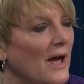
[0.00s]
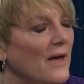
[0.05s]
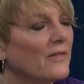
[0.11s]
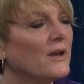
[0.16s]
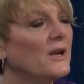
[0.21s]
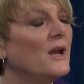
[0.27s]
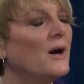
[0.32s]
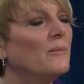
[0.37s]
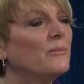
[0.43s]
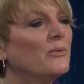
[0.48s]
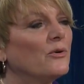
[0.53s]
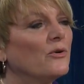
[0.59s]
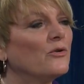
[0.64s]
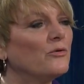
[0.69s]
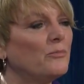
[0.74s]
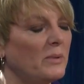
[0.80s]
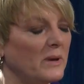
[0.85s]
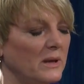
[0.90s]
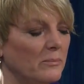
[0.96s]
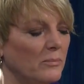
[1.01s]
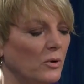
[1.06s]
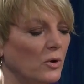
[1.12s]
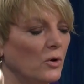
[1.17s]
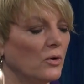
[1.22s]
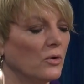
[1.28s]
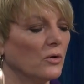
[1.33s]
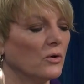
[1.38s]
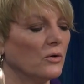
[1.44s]
The number of
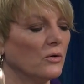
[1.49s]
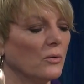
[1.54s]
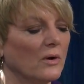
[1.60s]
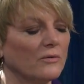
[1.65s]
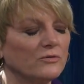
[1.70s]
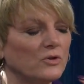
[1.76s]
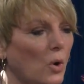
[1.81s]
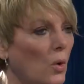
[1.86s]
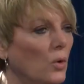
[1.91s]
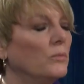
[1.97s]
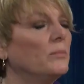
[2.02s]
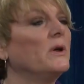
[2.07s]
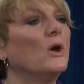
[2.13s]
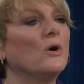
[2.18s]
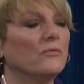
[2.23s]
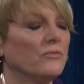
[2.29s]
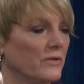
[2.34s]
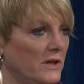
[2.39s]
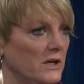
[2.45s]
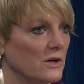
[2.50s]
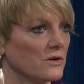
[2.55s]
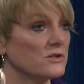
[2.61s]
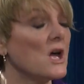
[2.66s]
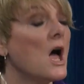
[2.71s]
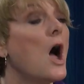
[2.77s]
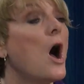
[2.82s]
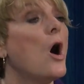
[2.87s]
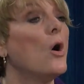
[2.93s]
people who have told me over the
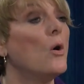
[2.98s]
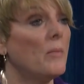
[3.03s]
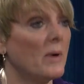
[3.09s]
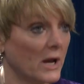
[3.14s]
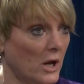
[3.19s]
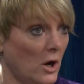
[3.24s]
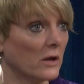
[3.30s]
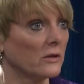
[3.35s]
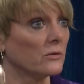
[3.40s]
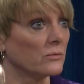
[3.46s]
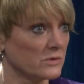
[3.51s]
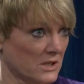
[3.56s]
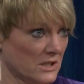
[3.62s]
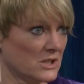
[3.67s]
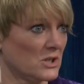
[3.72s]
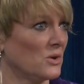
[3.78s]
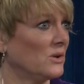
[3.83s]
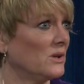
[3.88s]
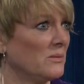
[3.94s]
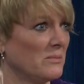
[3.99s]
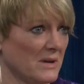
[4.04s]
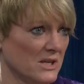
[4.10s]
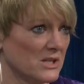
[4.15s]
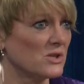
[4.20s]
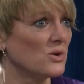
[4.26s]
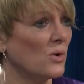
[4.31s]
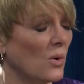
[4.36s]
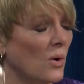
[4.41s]
years, oh my God, there was this girl at my
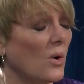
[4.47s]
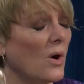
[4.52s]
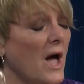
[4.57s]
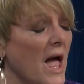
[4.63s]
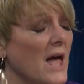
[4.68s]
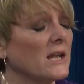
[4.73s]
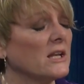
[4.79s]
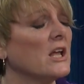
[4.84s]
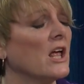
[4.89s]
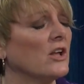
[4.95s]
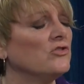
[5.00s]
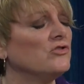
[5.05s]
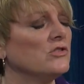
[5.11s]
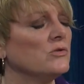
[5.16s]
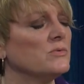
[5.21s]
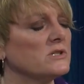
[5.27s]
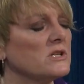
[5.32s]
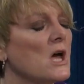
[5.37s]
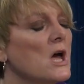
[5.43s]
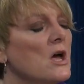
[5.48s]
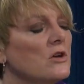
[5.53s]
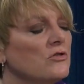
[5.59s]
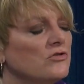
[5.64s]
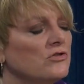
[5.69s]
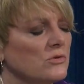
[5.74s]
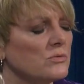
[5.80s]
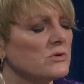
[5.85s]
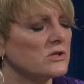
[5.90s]
school and she was
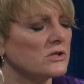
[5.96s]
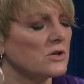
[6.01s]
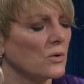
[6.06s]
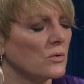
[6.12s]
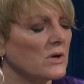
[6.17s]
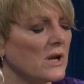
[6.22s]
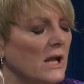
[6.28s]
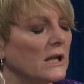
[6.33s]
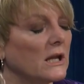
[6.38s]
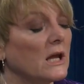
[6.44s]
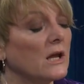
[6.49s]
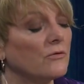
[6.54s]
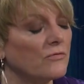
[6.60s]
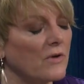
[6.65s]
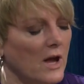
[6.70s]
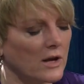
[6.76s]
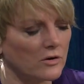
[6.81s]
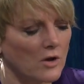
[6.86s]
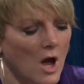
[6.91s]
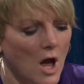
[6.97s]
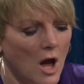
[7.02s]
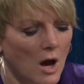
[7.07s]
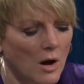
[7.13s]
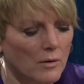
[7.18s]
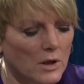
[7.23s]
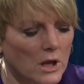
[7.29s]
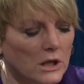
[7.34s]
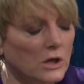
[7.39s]
so Nellie. In fact,
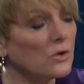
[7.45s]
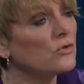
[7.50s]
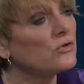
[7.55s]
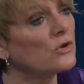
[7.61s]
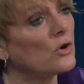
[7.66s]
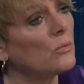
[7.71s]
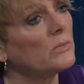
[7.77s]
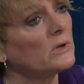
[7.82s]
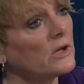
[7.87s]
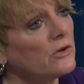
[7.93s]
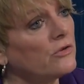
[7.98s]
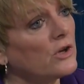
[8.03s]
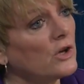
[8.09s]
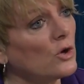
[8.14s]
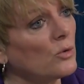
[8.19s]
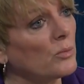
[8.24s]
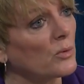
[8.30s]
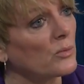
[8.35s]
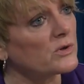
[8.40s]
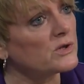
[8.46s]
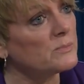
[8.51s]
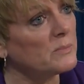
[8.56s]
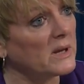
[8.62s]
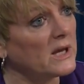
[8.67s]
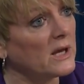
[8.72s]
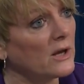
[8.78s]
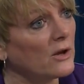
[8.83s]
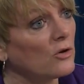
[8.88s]
years ago, Melissa Gilbert was
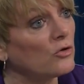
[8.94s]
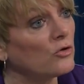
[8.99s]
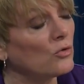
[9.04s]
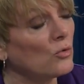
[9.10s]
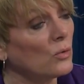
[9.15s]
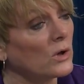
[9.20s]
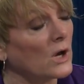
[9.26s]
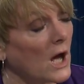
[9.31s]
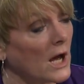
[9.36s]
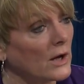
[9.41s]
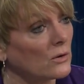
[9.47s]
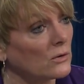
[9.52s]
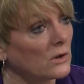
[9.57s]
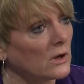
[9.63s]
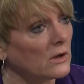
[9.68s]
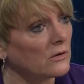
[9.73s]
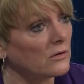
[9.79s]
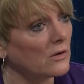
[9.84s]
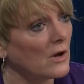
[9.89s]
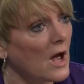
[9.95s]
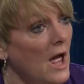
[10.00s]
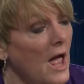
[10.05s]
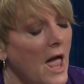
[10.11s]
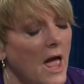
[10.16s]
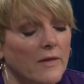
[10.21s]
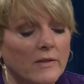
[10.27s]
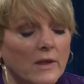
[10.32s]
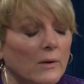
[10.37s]
speaking at a school in Ireland,
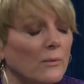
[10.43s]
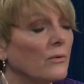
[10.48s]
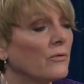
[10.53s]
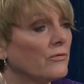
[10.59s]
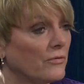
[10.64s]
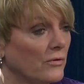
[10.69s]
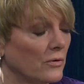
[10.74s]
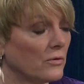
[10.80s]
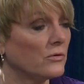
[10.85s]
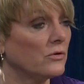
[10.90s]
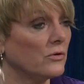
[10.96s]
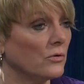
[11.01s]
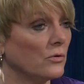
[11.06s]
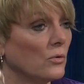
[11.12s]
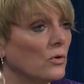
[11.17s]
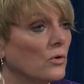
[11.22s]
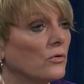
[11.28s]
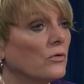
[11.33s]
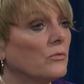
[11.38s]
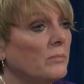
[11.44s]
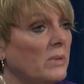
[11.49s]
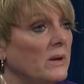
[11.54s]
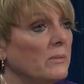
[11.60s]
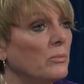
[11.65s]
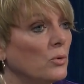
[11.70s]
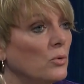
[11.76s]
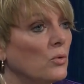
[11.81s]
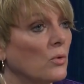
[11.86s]
and they refer to
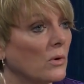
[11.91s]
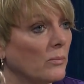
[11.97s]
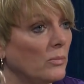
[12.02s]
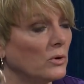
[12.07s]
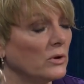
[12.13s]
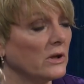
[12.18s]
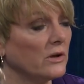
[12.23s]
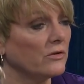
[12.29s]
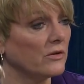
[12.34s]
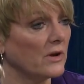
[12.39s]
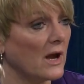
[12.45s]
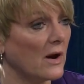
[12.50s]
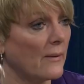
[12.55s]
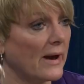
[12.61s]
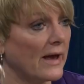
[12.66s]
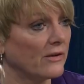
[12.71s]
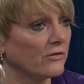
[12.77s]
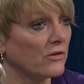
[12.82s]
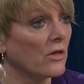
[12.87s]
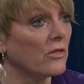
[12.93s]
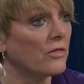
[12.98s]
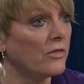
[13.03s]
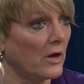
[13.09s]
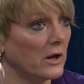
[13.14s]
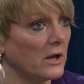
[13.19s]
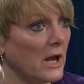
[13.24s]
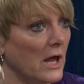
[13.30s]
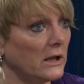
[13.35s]
people who are bullies now as
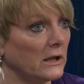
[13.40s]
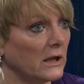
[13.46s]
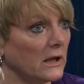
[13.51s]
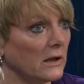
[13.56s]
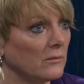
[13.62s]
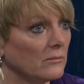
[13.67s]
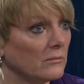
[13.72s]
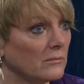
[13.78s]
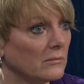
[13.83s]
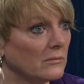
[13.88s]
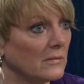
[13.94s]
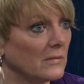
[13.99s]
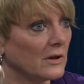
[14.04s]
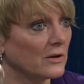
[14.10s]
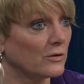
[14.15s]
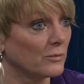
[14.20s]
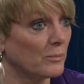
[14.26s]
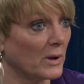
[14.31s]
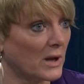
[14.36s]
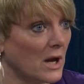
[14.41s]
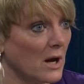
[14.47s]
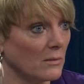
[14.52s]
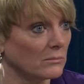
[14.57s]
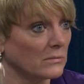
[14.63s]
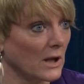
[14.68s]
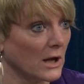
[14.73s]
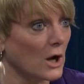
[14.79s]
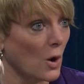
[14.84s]
the Nellie. It's
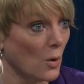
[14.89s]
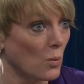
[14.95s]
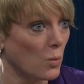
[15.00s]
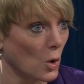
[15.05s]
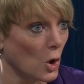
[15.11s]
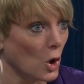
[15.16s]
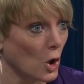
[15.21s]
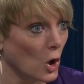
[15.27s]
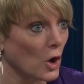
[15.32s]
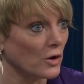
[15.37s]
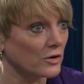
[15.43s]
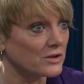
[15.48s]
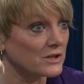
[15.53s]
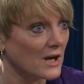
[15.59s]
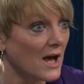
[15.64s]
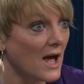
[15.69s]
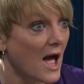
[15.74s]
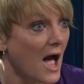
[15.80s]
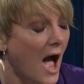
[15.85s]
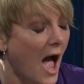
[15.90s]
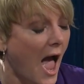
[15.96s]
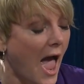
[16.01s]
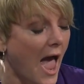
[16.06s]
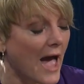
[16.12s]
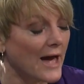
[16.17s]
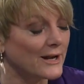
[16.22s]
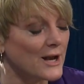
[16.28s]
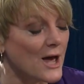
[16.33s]
like a word.
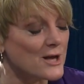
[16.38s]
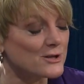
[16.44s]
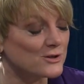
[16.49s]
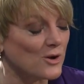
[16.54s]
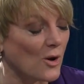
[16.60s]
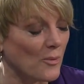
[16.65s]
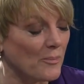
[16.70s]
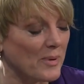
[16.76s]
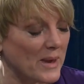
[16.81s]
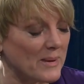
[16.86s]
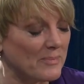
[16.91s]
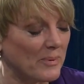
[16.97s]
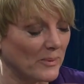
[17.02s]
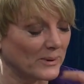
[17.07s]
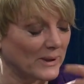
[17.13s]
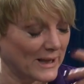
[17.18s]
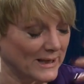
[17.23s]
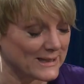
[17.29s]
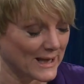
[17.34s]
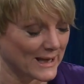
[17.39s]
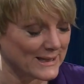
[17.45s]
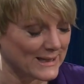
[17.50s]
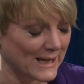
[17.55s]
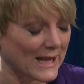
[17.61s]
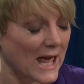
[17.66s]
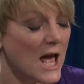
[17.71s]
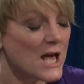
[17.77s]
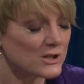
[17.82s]
And so people were like,
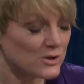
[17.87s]
that.